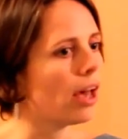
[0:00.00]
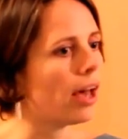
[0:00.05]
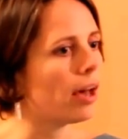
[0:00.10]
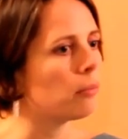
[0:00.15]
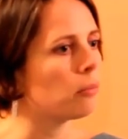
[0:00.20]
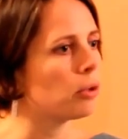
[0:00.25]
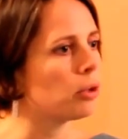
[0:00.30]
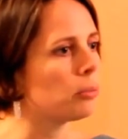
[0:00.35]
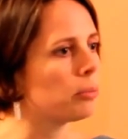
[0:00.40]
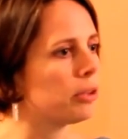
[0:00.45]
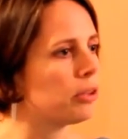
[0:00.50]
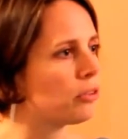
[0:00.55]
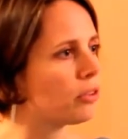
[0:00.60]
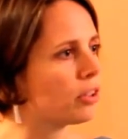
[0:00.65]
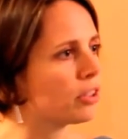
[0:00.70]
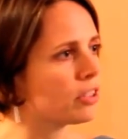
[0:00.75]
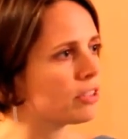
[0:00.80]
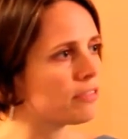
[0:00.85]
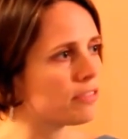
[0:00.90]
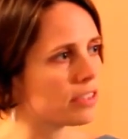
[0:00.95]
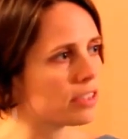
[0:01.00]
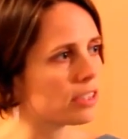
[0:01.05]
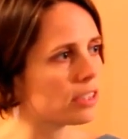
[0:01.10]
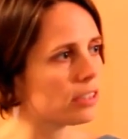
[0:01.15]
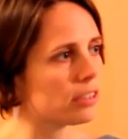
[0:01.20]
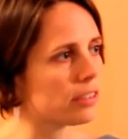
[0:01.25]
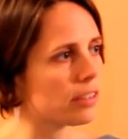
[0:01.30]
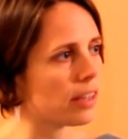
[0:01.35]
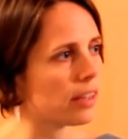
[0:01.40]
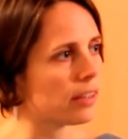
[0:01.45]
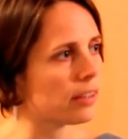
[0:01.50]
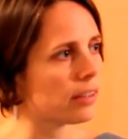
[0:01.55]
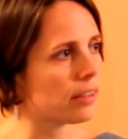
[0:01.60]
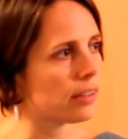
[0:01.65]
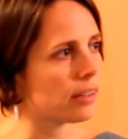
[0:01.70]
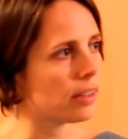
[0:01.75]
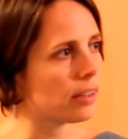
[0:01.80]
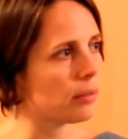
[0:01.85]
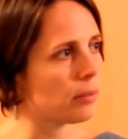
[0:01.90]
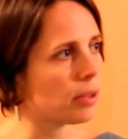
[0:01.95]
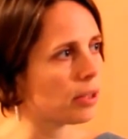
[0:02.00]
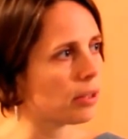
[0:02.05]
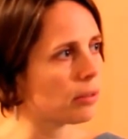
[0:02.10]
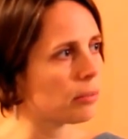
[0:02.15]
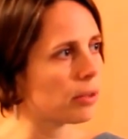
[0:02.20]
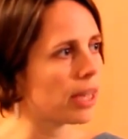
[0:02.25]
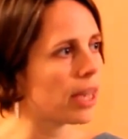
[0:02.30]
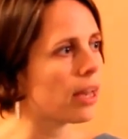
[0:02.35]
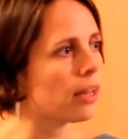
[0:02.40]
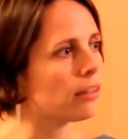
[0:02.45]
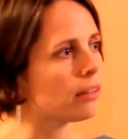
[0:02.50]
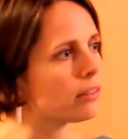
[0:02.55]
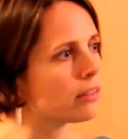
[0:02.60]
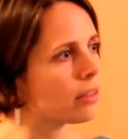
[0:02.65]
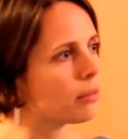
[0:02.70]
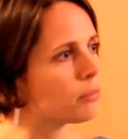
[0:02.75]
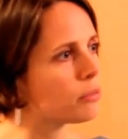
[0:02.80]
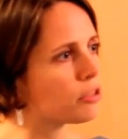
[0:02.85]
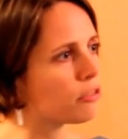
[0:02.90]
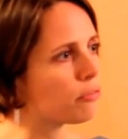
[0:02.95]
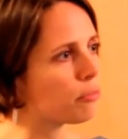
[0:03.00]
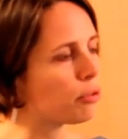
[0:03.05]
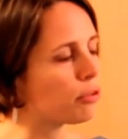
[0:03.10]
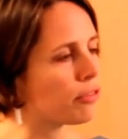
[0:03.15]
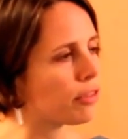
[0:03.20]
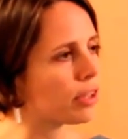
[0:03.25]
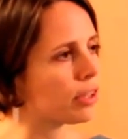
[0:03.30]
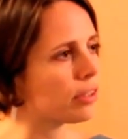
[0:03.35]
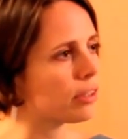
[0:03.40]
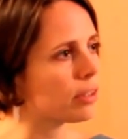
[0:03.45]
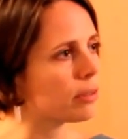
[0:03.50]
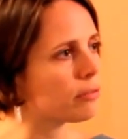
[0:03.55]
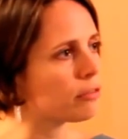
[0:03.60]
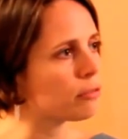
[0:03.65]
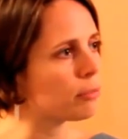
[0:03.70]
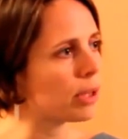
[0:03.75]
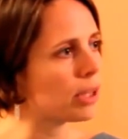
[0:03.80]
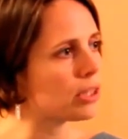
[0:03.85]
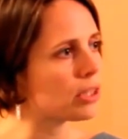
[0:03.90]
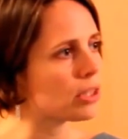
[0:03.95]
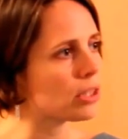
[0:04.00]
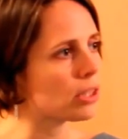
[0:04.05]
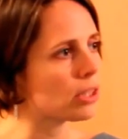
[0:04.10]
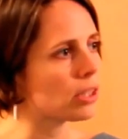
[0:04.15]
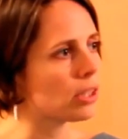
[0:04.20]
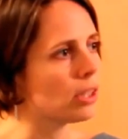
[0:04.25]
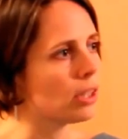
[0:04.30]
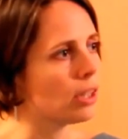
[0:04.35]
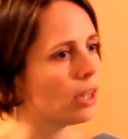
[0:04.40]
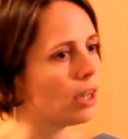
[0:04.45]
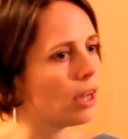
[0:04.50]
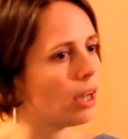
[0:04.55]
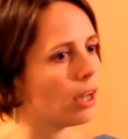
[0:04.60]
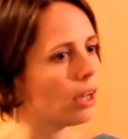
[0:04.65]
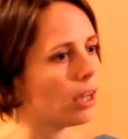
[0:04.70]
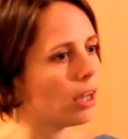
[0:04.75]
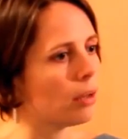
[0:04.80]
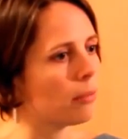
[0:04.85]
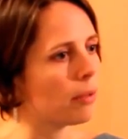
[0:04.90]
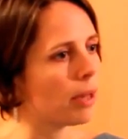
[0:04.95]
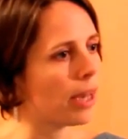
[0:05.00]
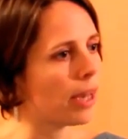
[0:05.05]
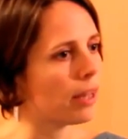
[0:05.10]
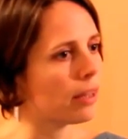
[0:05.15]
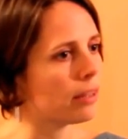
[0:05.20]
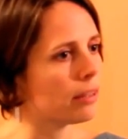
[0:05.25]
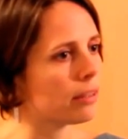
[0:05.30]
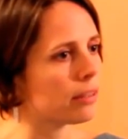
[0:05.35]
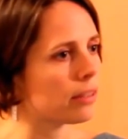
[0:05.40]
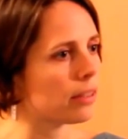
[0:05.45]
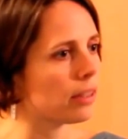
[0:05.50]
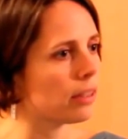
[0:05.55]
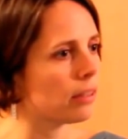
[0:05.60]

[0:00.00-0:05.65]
and we'll be trying to facilitate in any way that we can in terms of providing information and